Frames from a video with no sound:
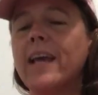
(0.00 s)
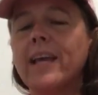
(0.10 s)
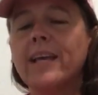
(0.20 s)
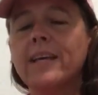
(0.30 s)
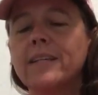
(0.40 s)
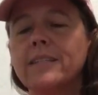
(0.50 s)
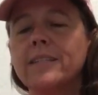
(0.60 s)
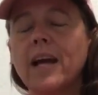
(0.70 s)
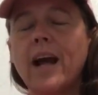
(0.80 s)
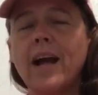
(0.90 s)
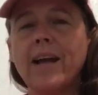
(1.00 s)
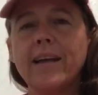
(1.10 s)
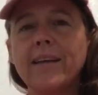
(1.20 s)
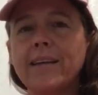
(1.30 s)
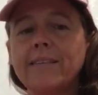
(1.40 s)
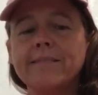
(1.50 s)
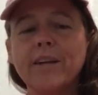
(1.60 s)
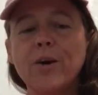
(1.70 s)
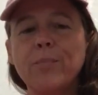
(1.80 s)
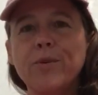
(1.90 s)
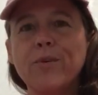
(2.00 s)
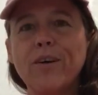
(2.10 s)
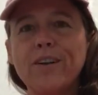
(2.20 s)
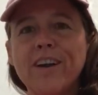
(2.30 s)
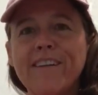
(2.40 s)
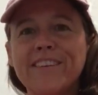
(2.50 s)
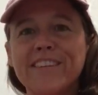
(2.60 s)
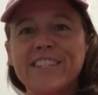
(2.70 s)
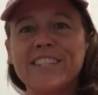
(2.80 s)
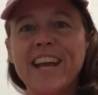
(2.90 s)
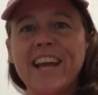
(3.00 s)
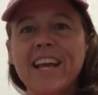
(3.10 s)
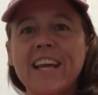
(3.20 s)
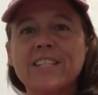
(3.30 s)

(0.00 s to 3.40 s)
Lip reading: And I hope you all are having a good day.